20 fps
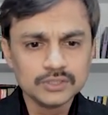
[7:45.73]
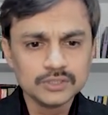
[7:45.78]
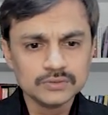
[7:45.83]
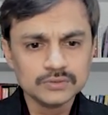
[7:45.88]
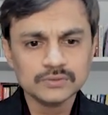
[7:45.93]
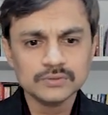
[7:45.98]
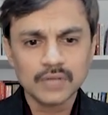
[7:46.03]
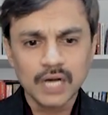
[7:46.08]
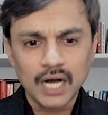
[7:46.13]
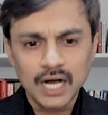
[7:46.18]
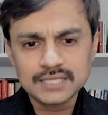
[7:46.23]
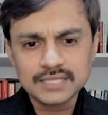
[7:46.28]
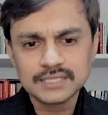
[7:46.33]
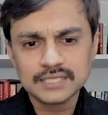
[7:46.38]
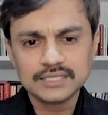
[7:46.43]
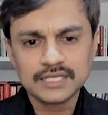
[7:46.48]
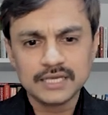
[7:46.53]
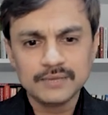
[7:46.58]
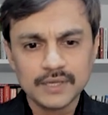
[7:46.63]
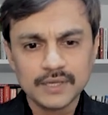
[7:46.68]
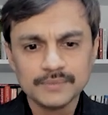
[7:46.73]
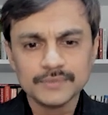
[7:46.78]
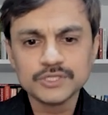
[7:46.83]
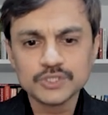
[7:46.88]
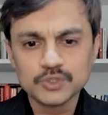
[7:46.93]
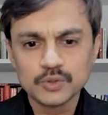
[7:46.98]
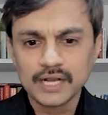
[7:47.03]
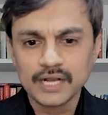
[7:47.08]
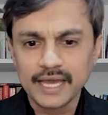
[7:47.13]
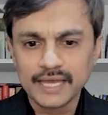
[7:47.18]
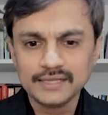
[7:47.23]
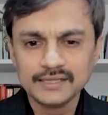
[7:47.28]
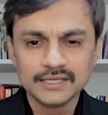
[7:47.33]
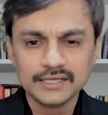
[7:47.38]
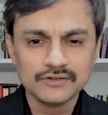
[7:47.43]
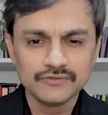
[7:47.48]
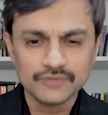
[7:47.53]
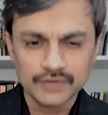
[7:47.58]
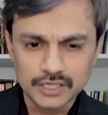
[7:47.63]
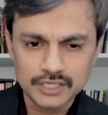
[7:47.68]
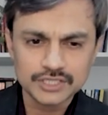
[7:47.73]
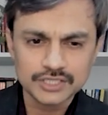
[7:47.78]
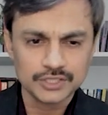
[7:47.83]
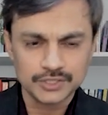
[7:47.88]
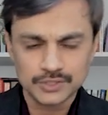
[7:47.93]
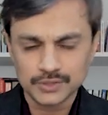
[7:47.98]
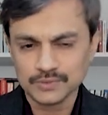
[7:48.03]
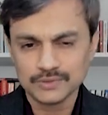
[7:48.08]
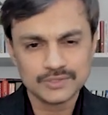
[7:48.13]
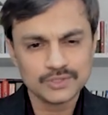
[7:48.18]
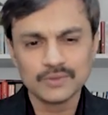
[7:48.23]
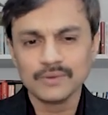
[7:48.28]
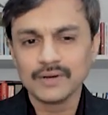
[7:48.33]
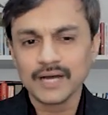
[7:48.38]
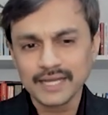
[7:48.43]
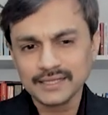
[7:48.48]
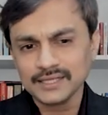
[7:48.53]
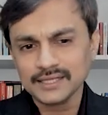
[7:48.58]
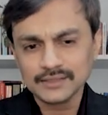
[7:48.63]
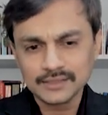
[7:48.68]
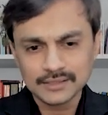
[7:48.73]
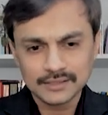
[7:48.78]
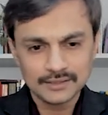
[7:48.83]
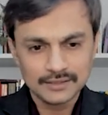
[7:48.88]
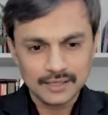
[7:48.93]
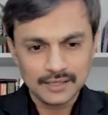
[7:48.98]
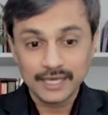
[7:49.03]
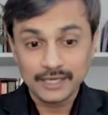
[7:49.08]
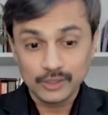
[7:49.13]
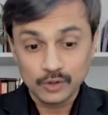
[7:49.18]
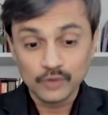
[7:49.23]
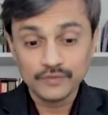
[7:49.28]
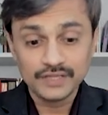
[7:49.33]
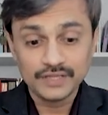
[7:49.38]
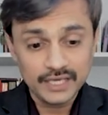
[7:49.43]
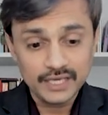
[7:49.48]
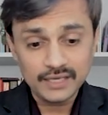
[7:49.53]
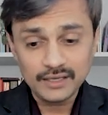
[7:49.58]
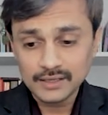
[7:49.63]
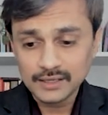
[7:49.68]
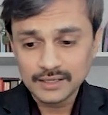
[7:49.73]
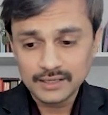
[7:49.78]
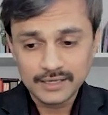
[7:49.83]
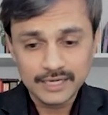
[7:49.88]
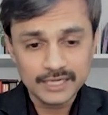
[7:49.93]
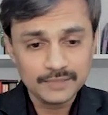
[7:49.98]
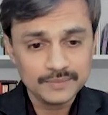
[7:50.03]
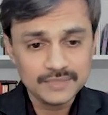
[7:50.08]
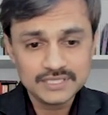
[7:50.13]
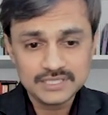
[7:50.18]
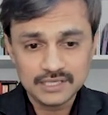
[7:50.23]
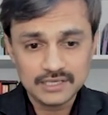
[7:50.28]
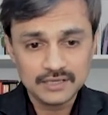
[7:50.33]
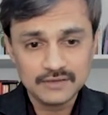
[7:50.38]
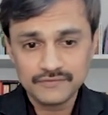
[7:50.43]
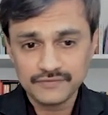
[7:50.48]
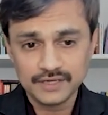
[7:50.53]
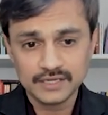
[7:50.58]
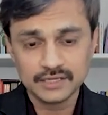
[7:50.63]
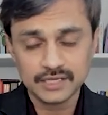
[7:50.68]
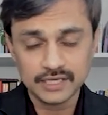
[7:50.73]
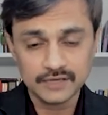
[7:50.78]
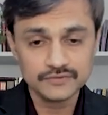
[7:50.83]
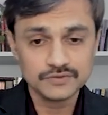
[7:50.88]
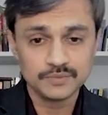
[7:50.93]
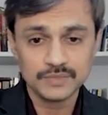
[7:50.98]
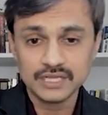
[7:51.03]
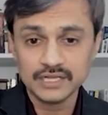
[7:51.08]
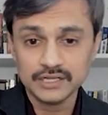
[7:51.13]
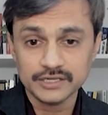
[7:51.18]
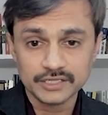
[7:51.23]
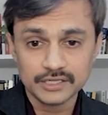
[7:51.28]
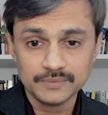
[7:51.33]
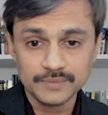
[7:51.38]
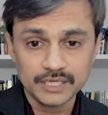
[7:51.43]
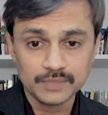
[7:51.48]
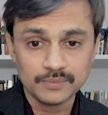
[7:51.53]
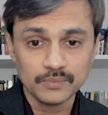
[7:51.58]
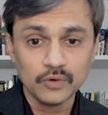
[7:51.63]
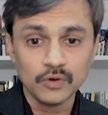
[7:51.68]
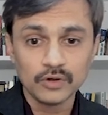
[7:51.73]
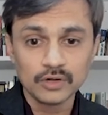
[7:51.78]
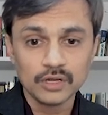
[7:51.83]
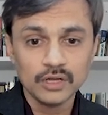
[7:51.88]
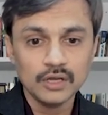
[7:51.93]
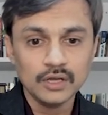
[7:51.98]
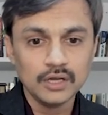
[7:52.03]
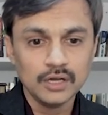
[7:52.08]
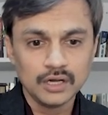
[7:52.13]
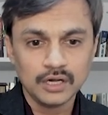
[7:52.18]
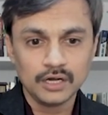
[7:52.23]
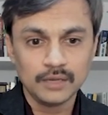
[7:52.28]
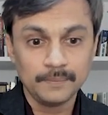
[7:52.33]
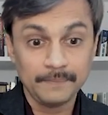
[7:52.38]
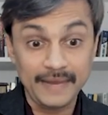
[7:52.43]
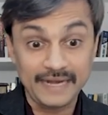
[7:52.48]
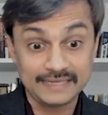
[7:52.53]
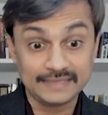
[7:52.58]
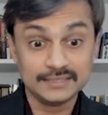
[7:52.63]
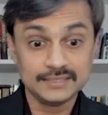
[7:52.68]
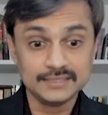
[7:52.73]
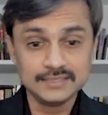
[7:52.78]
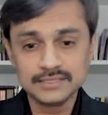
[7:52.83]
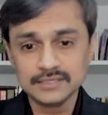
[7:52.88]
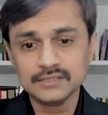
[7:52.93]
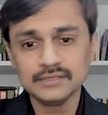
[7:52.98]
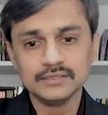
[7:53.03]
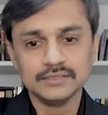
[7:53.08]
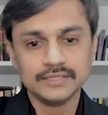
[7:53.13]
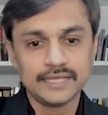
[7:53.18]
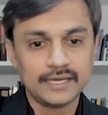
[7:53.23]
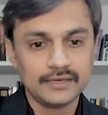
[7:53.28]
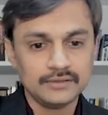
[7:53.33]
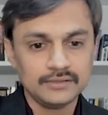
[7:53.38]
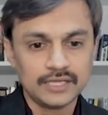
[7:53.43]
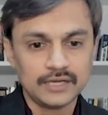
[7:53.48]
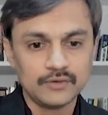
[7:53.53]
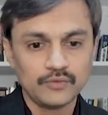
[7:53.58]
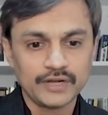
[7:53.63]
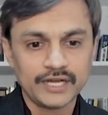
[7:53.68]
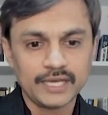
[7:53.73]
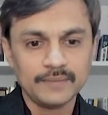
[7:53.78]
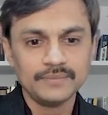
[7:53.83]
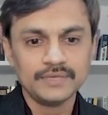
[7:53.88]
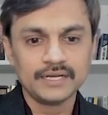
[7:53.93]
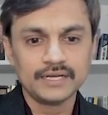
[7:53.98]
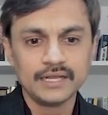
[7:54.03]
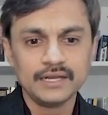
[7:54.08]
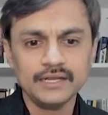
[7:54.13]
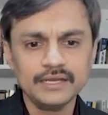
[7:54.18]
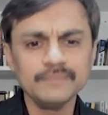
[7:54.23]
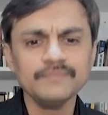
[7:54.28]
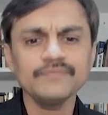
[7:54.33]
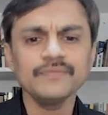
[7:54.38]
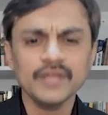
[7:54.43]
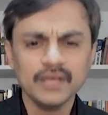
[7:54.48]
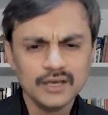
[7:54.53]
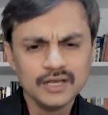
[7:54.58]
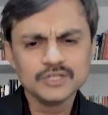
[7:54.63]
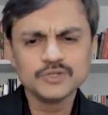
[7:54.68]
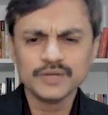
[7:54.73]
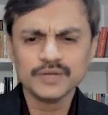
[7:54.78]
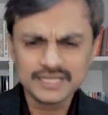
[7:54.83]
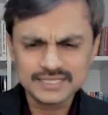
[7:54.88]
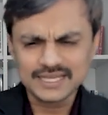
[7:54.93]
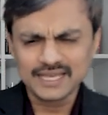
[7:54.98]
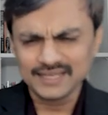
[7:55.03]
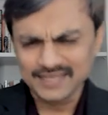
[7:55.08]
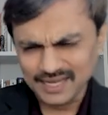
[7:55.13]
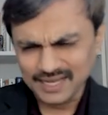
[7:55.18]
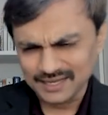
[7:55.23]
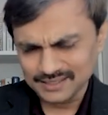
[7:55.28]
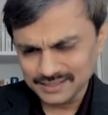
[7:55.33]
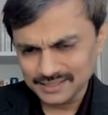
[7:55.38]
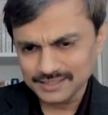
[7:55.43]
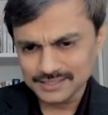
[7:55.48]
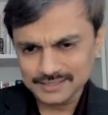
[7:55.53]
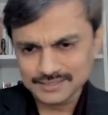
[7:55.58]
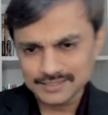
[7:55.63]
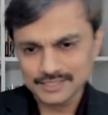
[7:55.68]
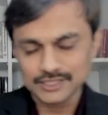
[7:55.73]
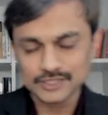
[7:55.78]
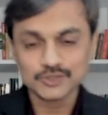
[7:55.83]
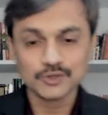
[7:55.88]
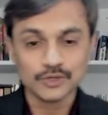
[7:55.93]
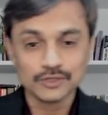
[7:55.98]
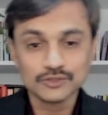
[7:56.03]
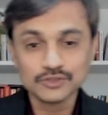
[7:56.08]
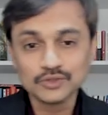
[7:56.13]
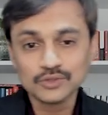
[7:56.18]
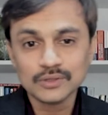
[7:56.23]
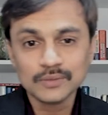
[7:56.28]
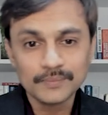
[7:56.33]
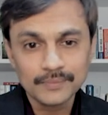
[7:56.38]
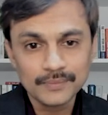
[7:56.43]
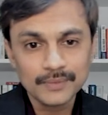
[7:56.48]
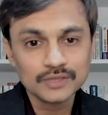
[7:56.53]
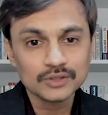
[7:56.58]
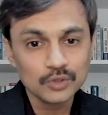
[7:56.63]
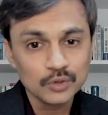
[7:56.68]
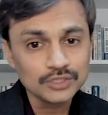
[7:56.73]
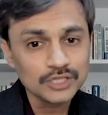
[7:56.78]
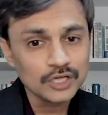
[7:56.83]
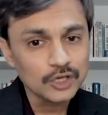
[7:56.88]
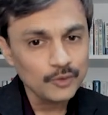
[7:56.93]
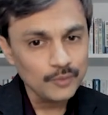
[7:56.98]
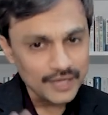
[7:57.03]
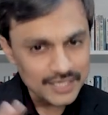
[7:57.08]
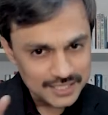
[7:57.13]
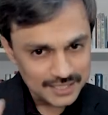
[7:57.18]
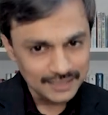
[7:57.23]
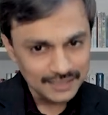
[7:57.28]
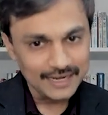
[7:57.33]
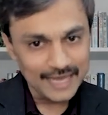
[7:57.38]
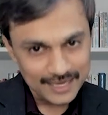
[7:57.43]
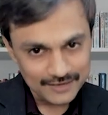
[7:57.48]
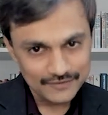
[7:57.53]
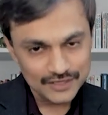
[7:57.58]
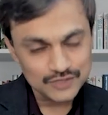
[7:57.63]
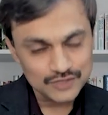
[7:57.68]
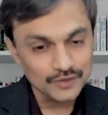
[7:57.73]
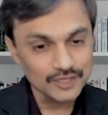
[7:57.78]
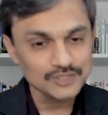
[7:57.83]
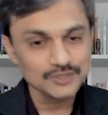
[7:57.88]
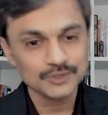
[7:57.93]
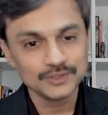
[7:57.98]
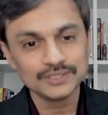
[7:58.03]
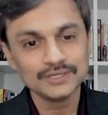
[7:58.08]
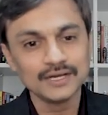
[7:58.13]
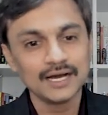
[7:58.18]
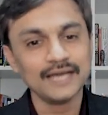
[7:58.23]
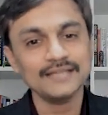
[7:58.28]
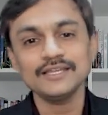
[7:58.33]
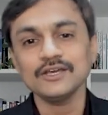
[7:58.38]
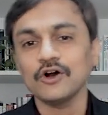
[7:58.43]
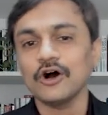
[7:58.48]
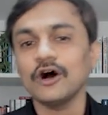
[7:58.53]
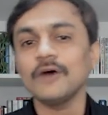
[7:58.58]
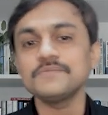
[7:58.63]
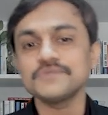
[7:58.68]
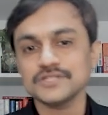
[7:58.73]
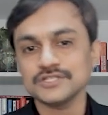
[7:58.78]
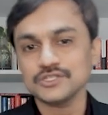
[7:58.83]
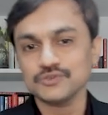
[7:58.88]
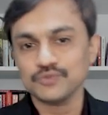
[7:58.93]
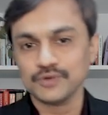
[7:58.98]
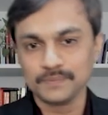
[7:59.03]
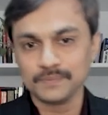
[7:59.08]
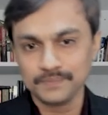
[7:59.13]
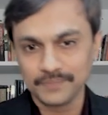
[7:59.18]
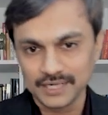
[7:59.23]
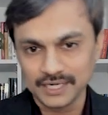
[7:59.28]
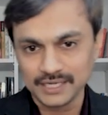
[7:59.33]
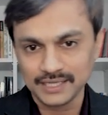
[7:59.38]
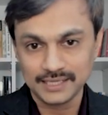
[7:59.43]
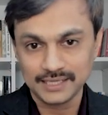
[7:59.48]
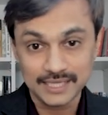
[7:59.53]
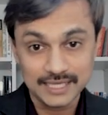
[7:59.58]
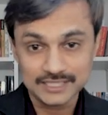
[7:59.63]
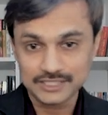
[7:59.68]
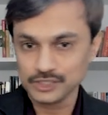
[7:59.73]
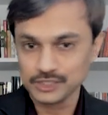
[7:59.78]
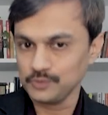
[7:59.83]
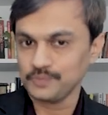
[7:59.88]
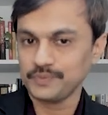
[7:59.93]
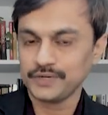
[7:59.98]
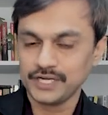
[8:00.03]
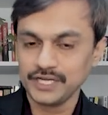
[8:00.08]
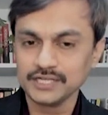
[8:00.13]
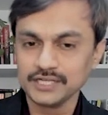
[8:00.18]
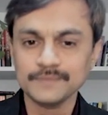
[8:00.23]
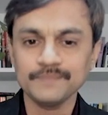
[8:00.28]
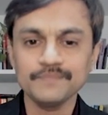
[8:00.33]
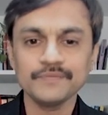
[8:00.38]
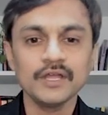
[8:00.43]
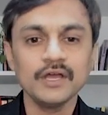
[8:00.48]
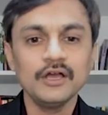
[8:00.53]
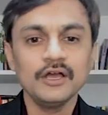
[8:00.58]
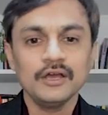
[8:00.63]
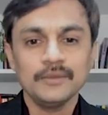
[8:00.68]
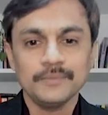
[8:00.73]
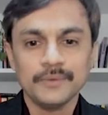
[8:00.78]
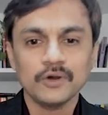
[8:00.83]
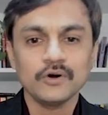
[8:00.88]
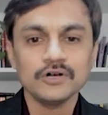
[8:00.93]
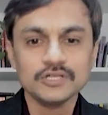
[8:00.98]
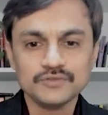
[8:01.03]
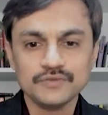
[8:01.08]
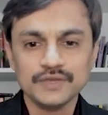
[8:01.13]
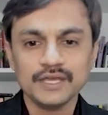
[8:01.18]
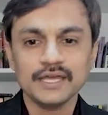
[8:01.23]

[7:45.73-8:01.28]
To ask the team members to align their work schedule. So I think I go with A. Let me see if it gives me a little bit more better answer than what I'm telling. So it is saying, yeah, it is good. Though the question language was good, I think options were pretty easy to predict because